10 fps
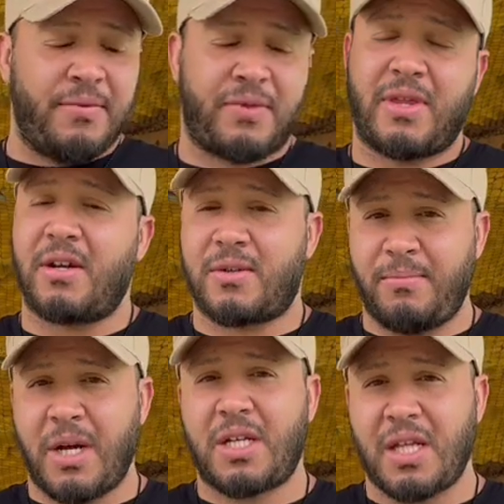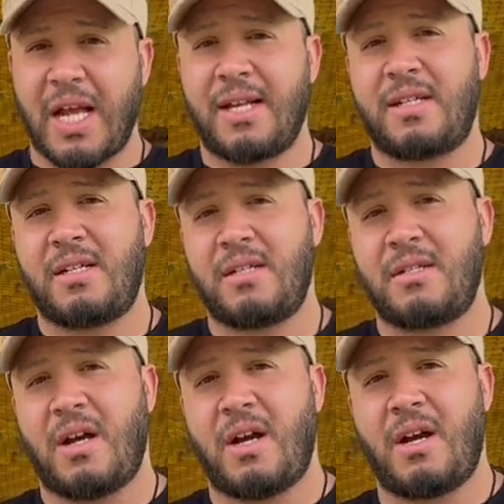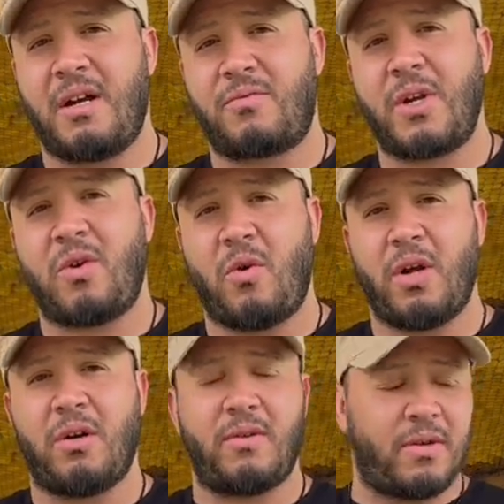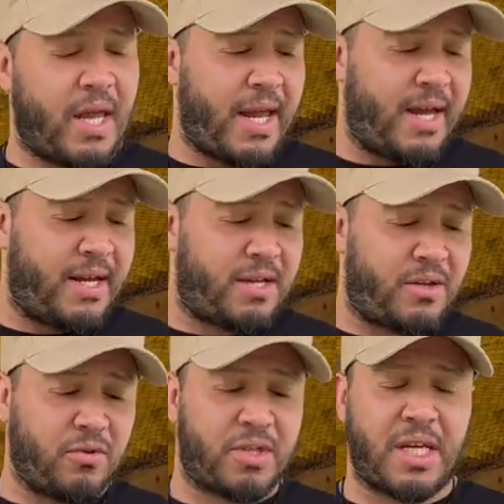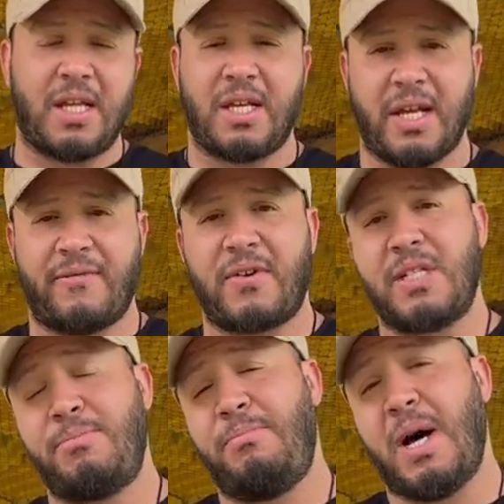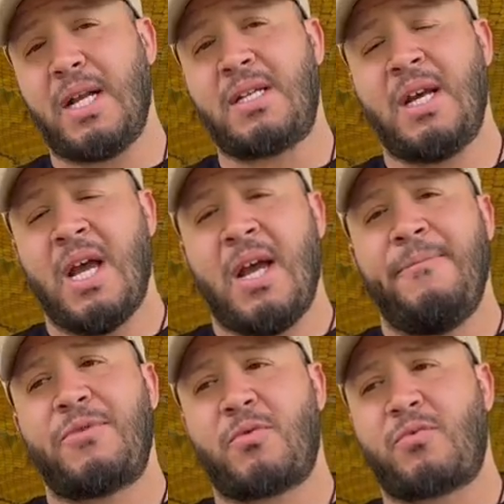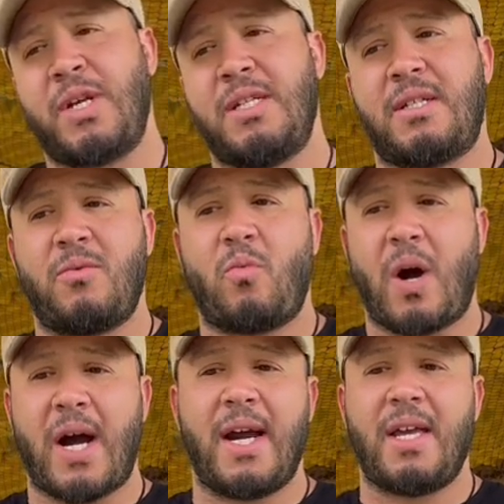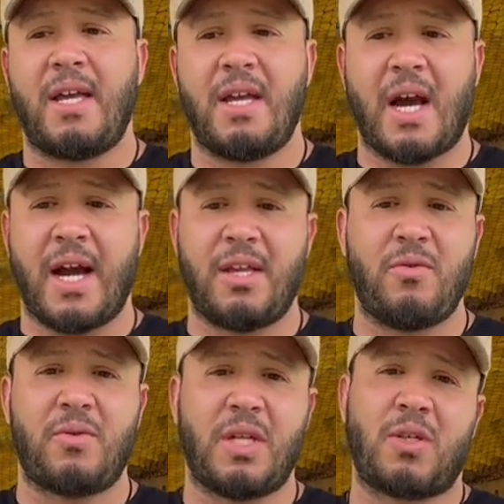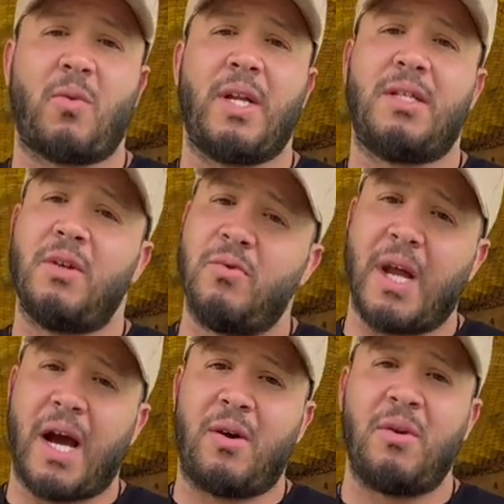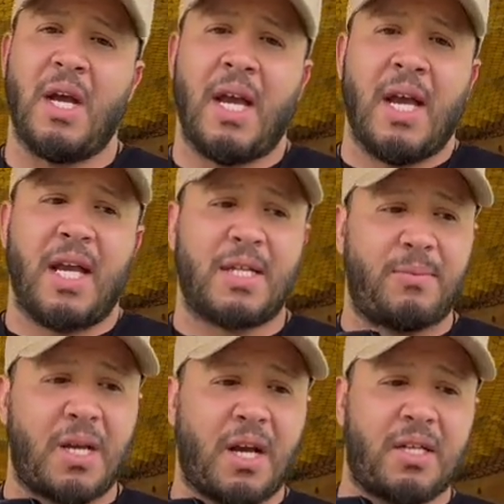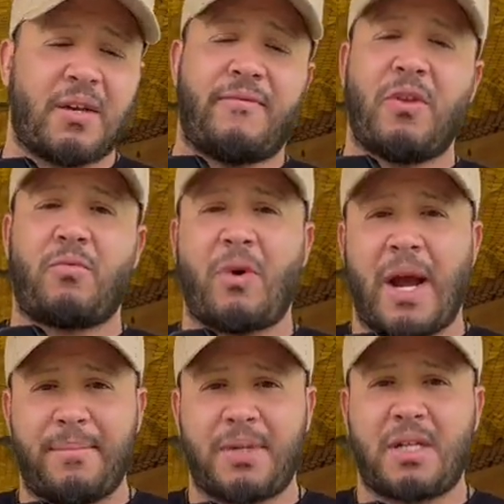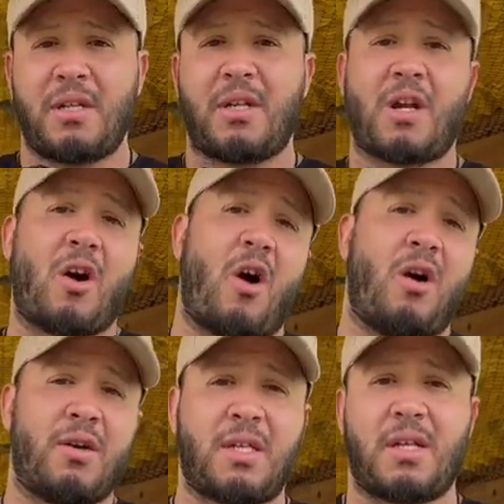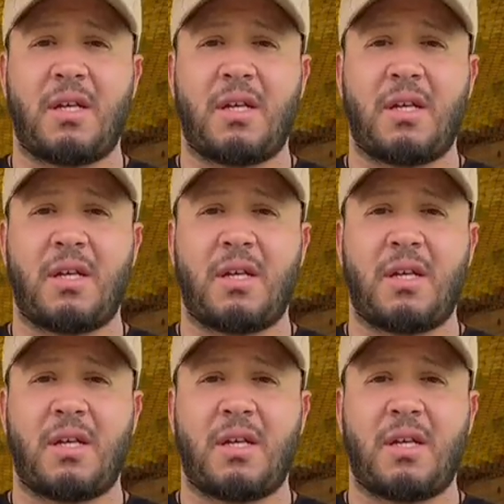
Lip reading: there's much less recoil, and you'll see the difference. But the reason why I use the 22 now is because of the reps, the cost,